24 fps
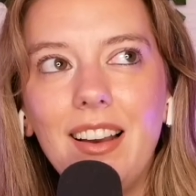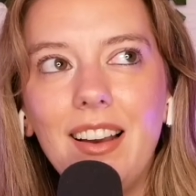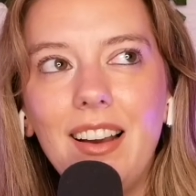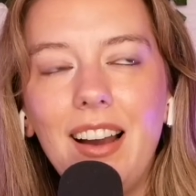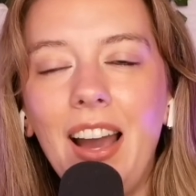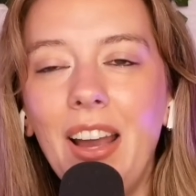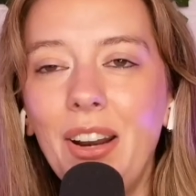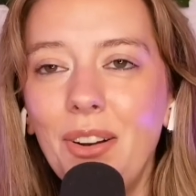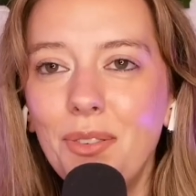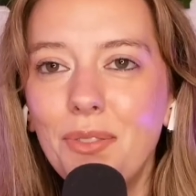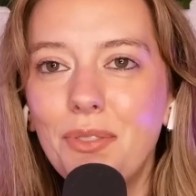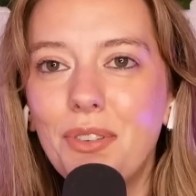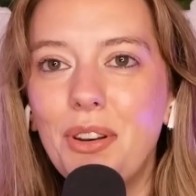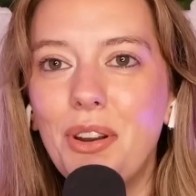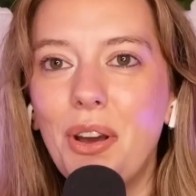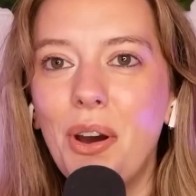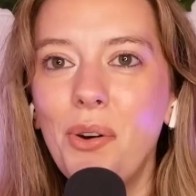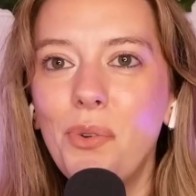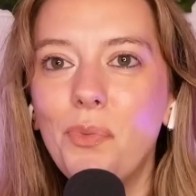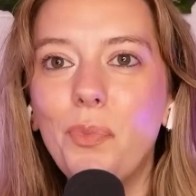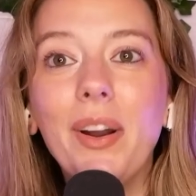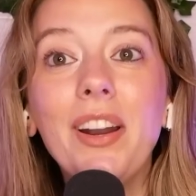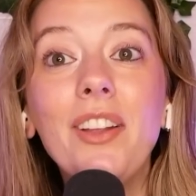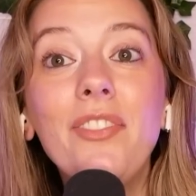I don't
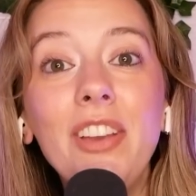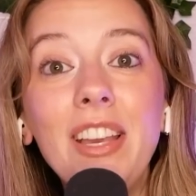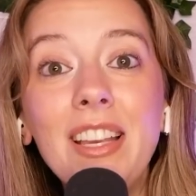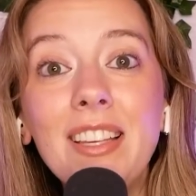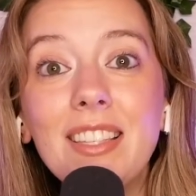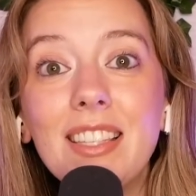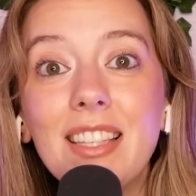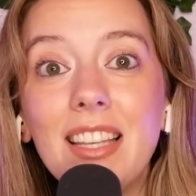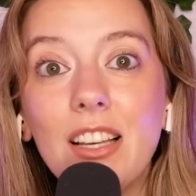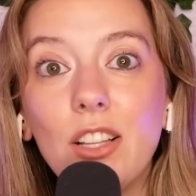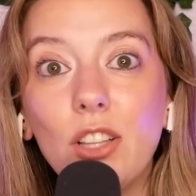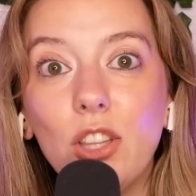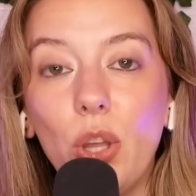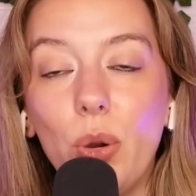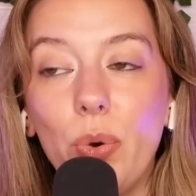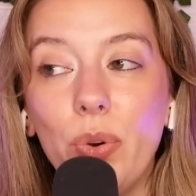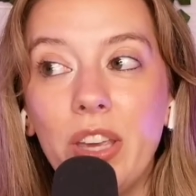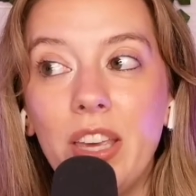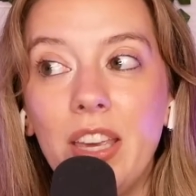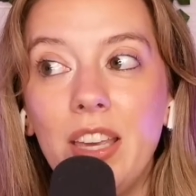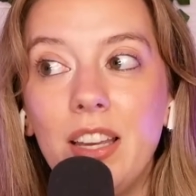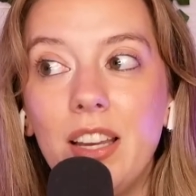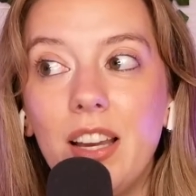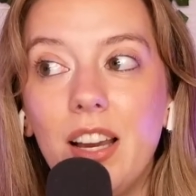know. What if he's like
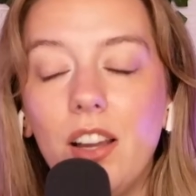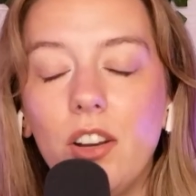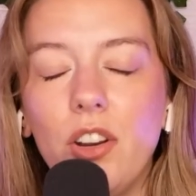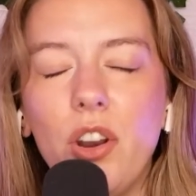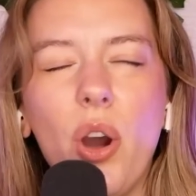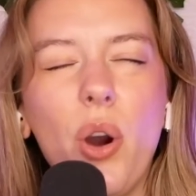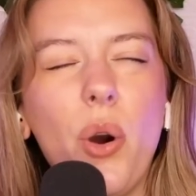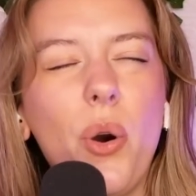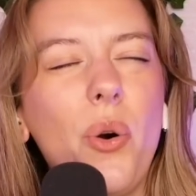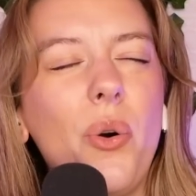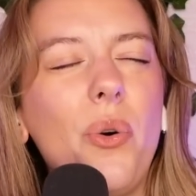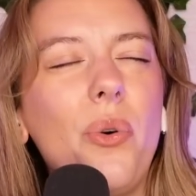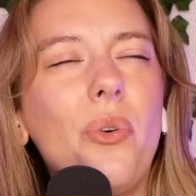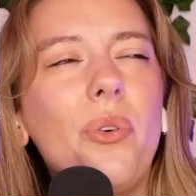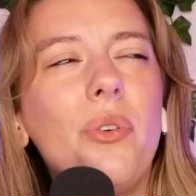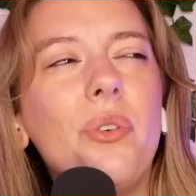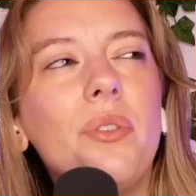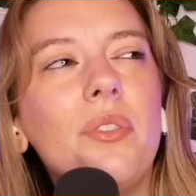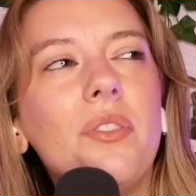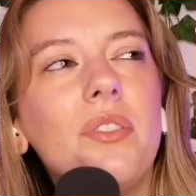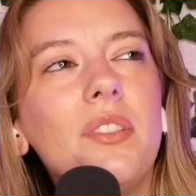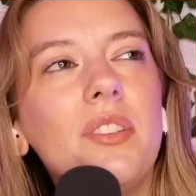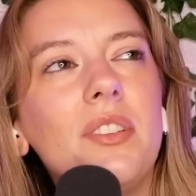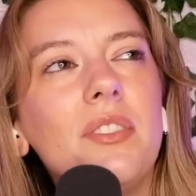low-key?
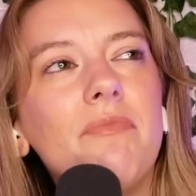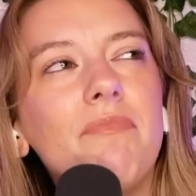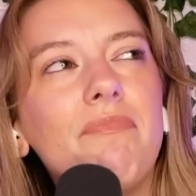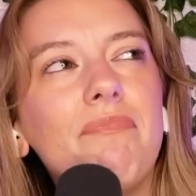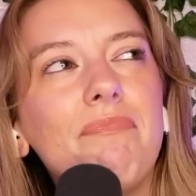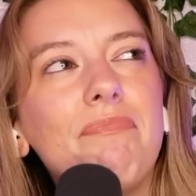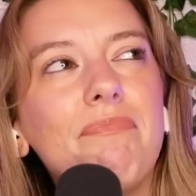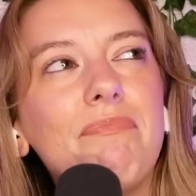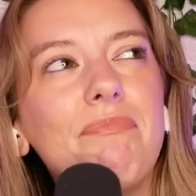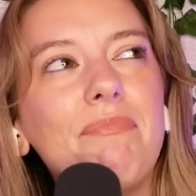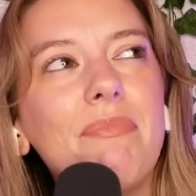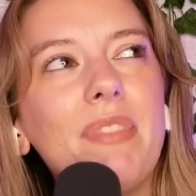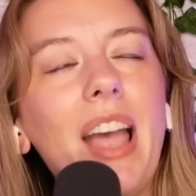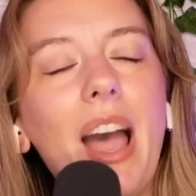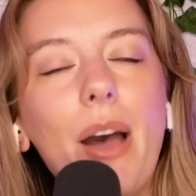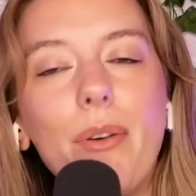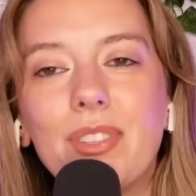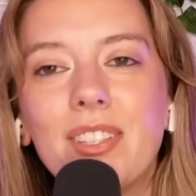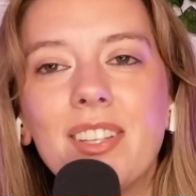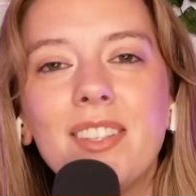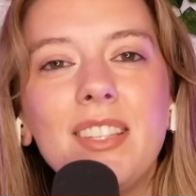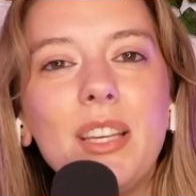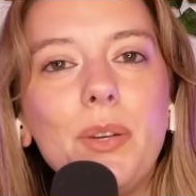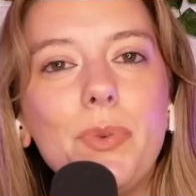No. I
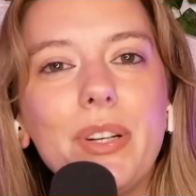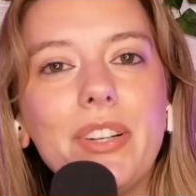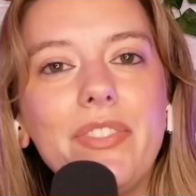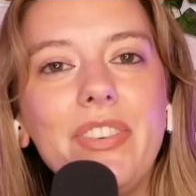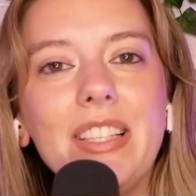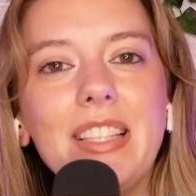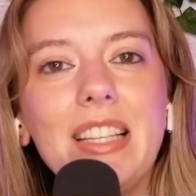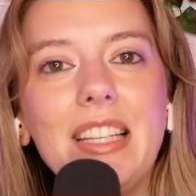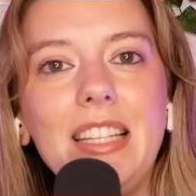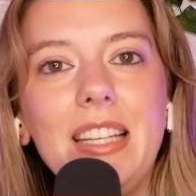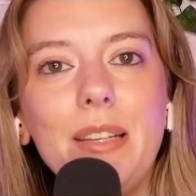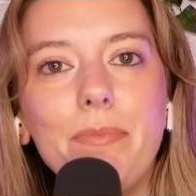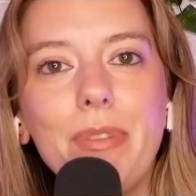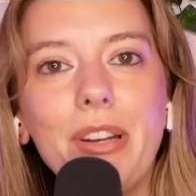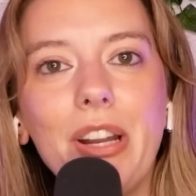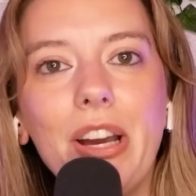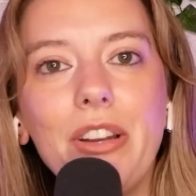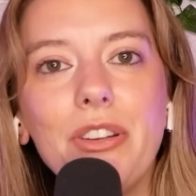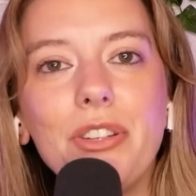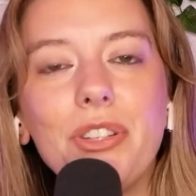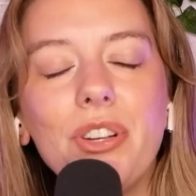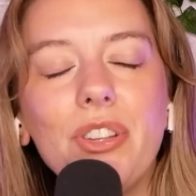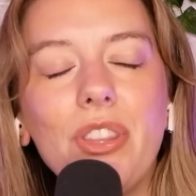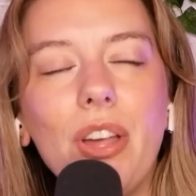was going to say, what if he's a demon
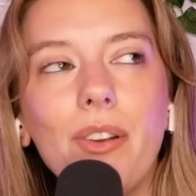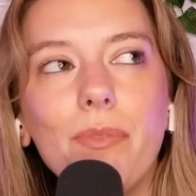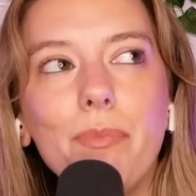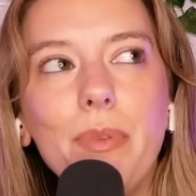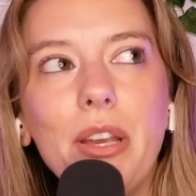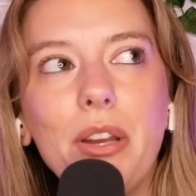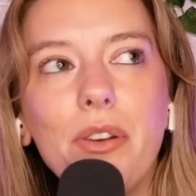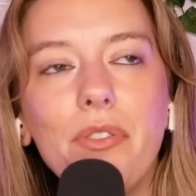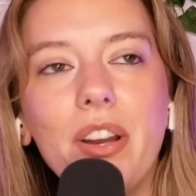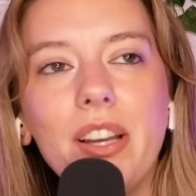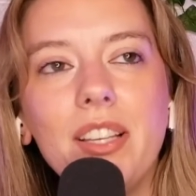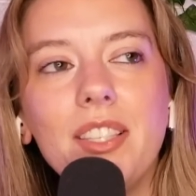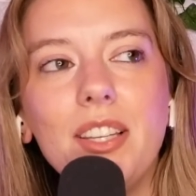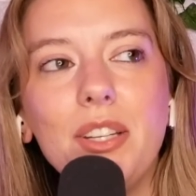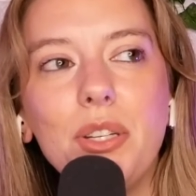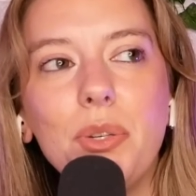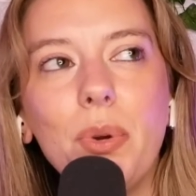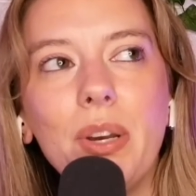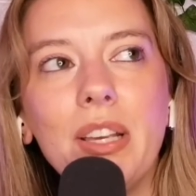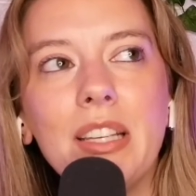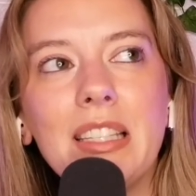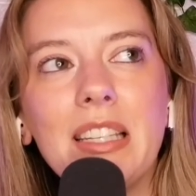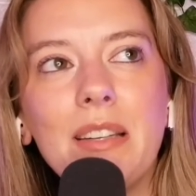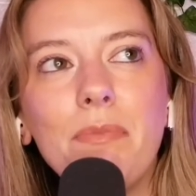hunter? That'd be a crazy
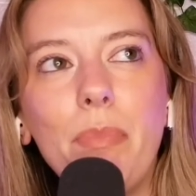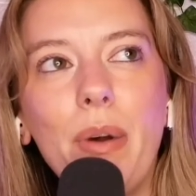twist.